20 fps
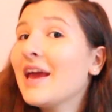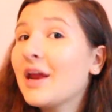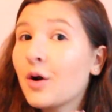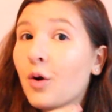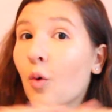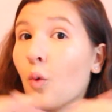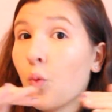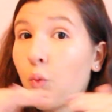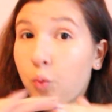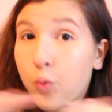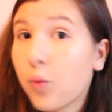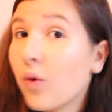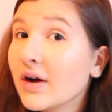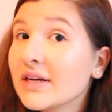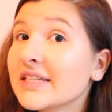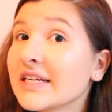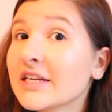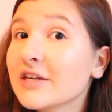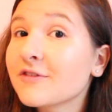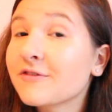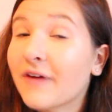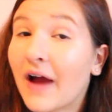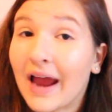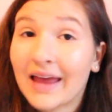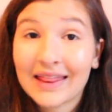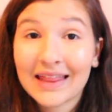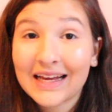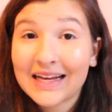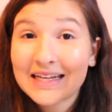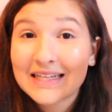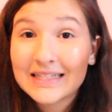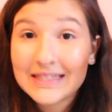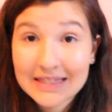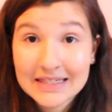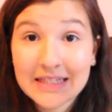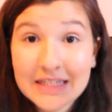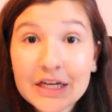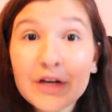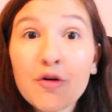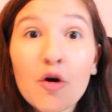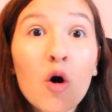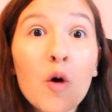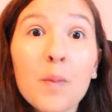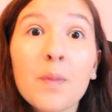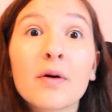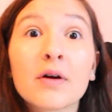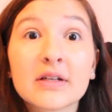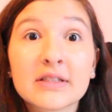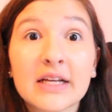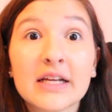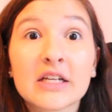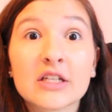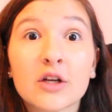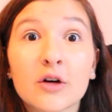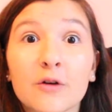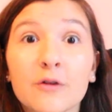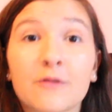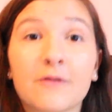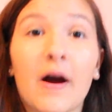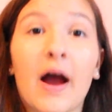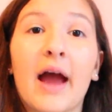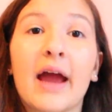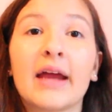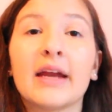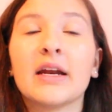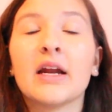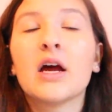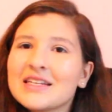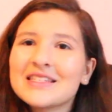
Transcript: It wasn't fine, like 0% fine.